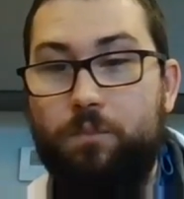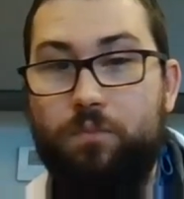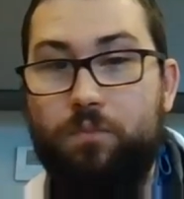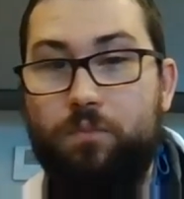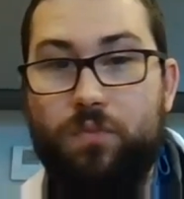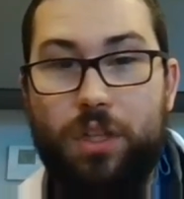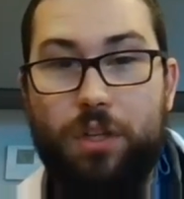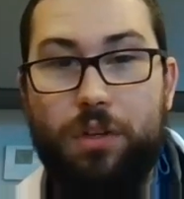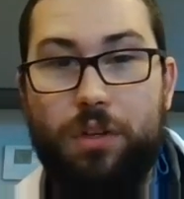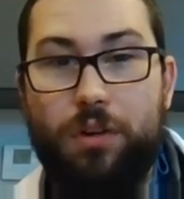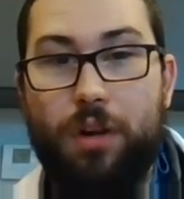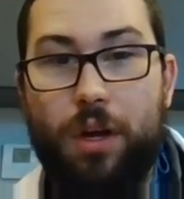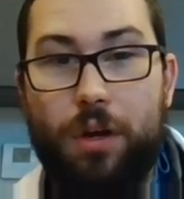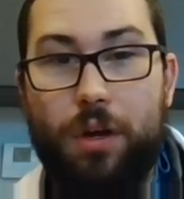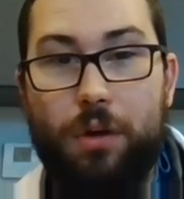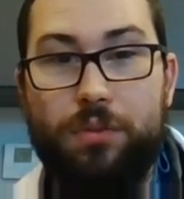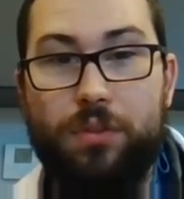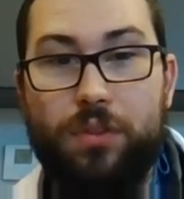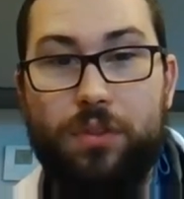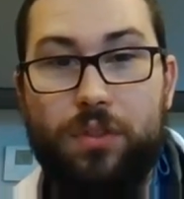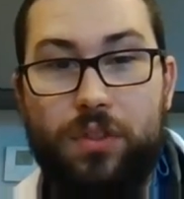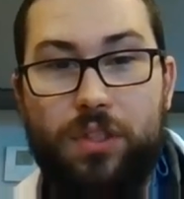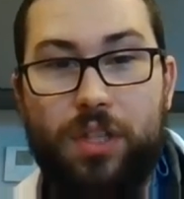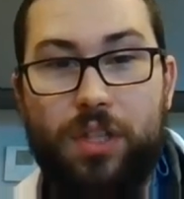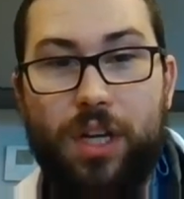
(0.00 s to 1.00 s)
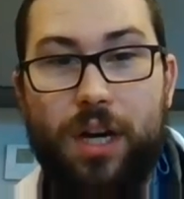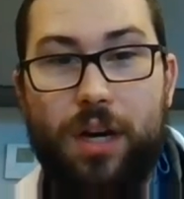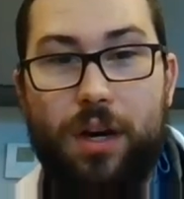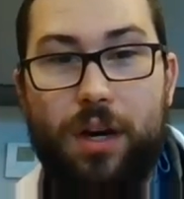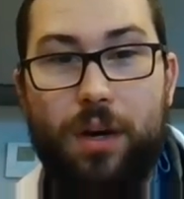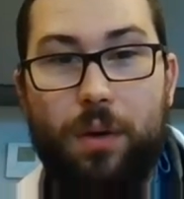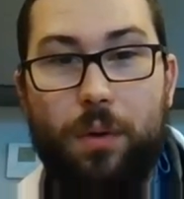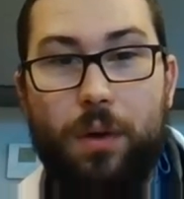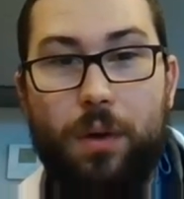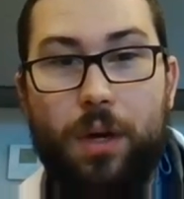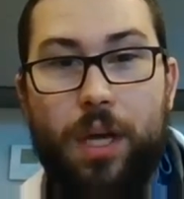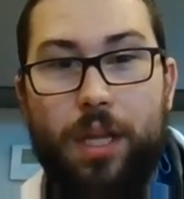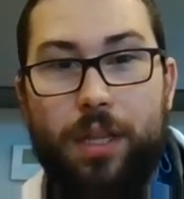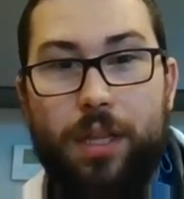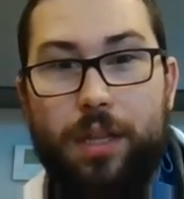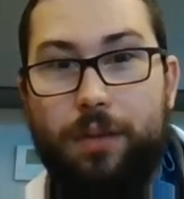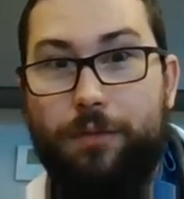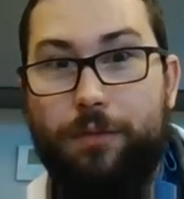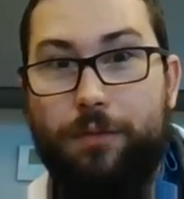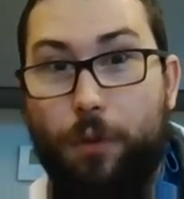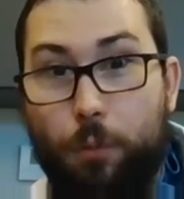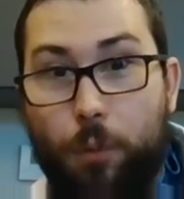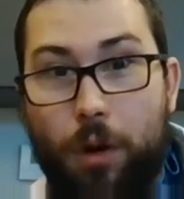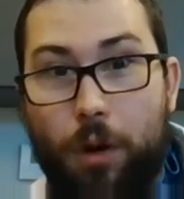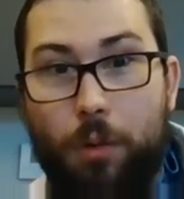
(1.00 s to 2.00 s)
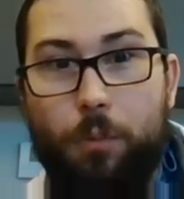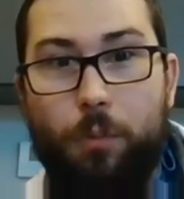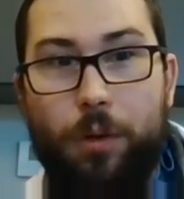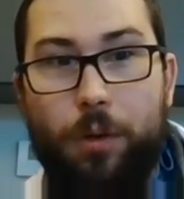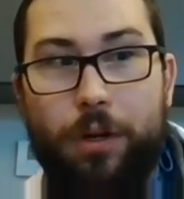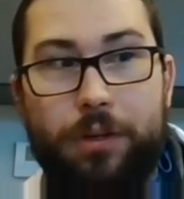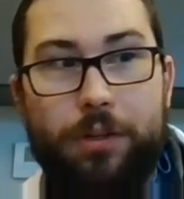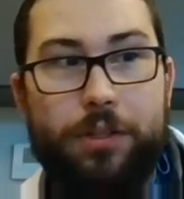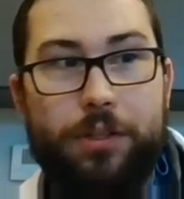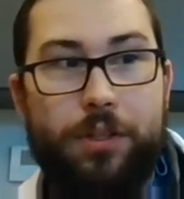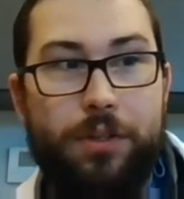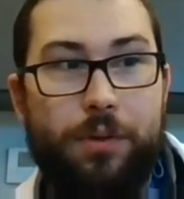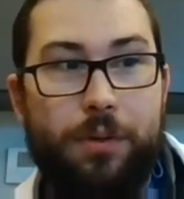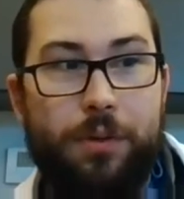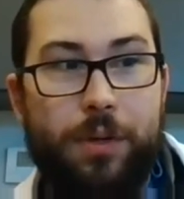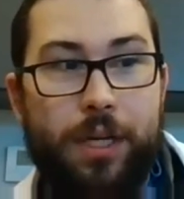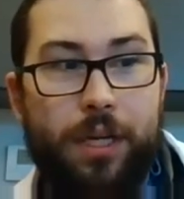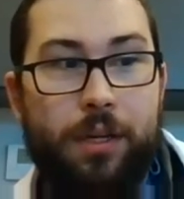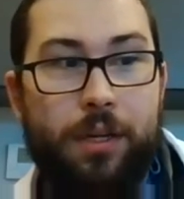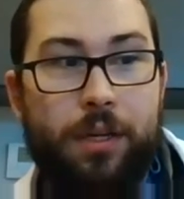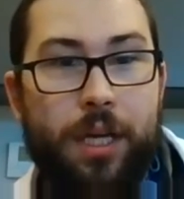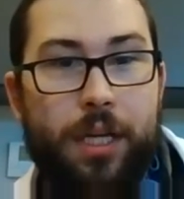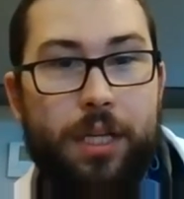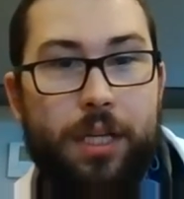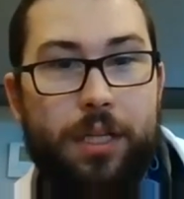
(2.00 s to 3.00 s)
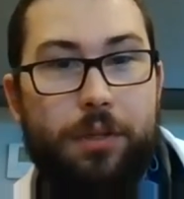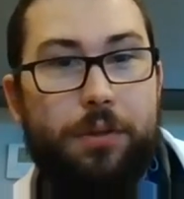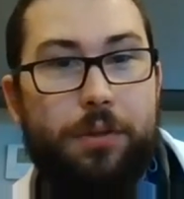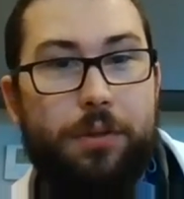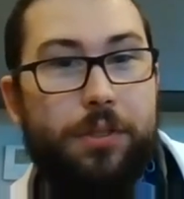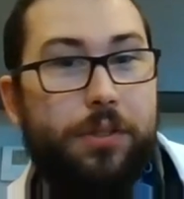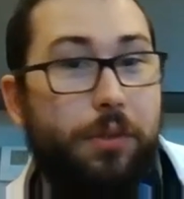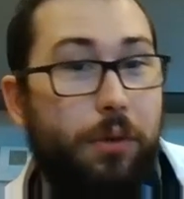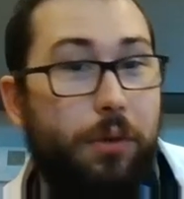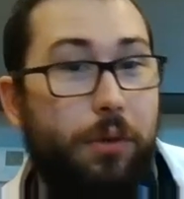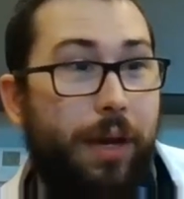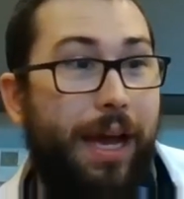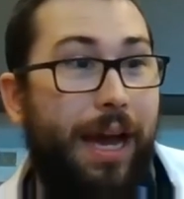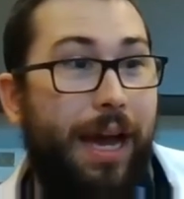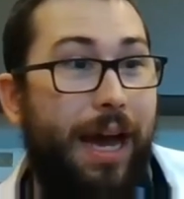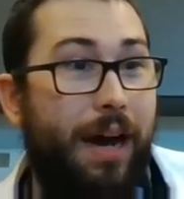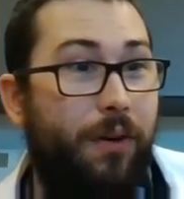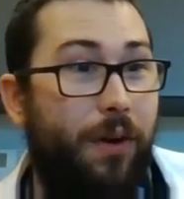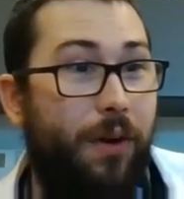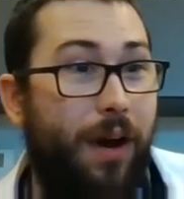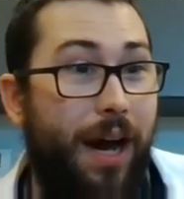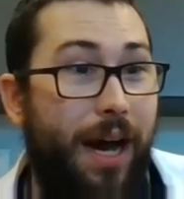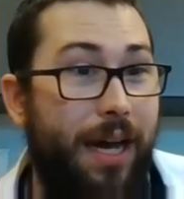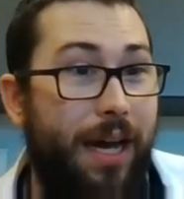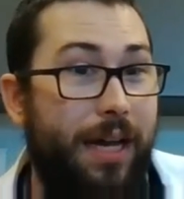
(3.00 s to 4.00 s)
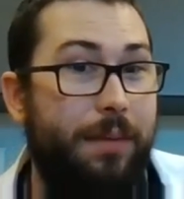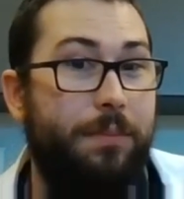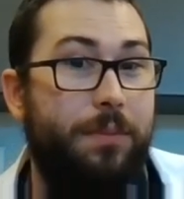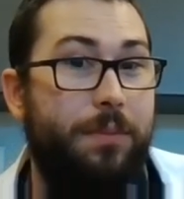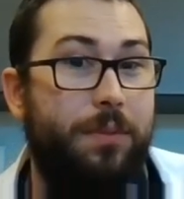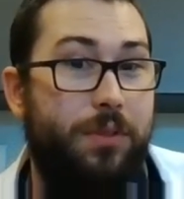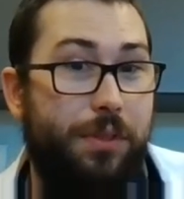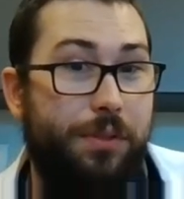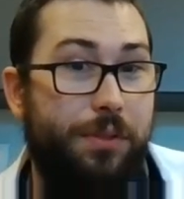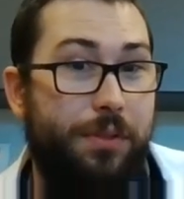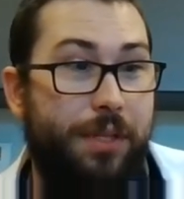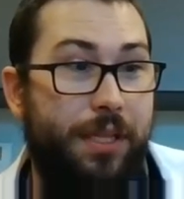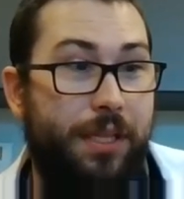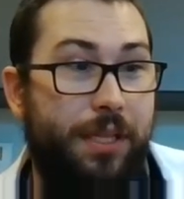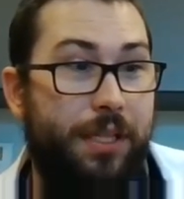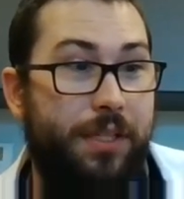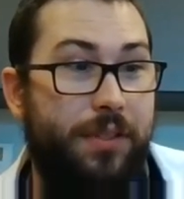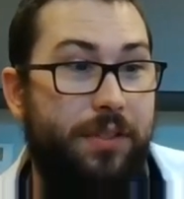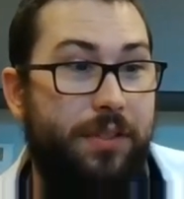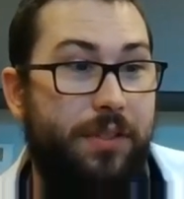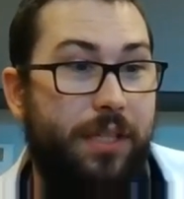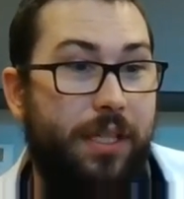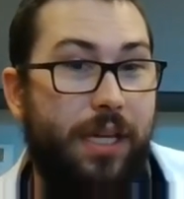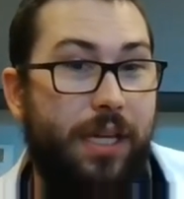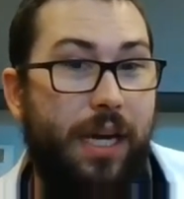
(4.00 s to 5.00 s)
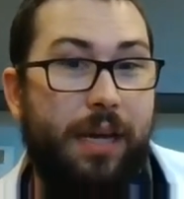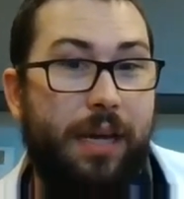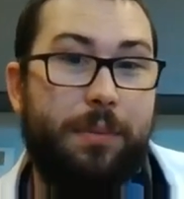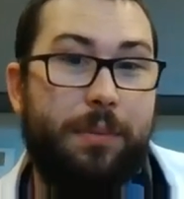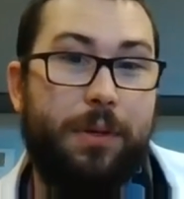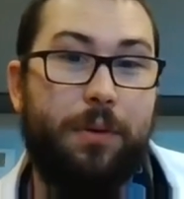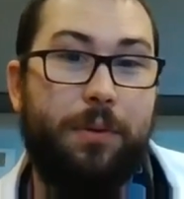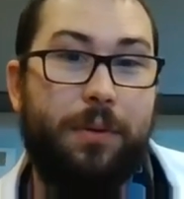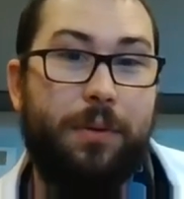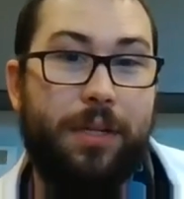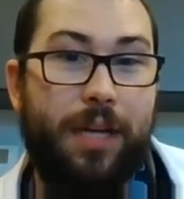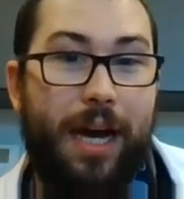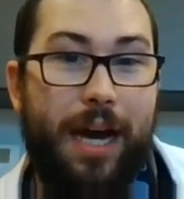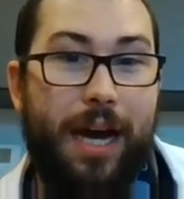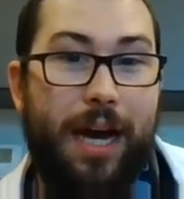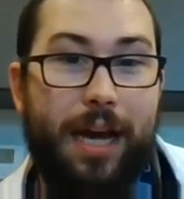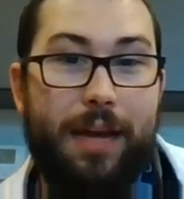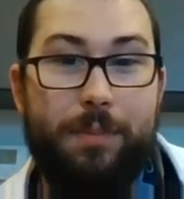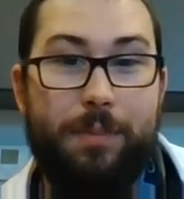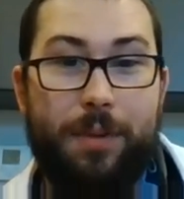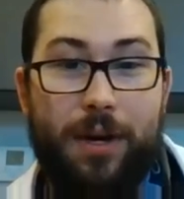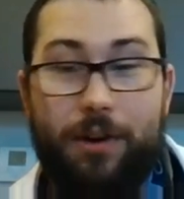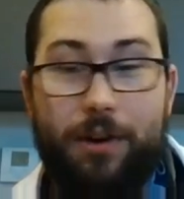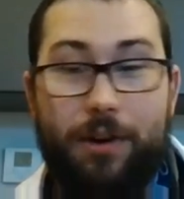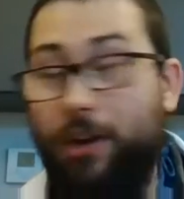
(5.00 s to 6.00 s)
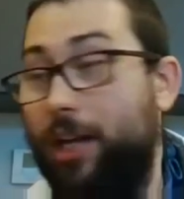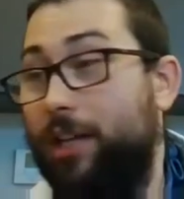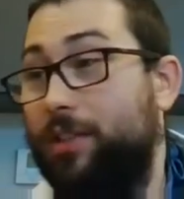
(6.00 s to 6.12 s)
your own dough, then for what we're doing, you can do it how I'm doing this, and I'm going to eyeball it.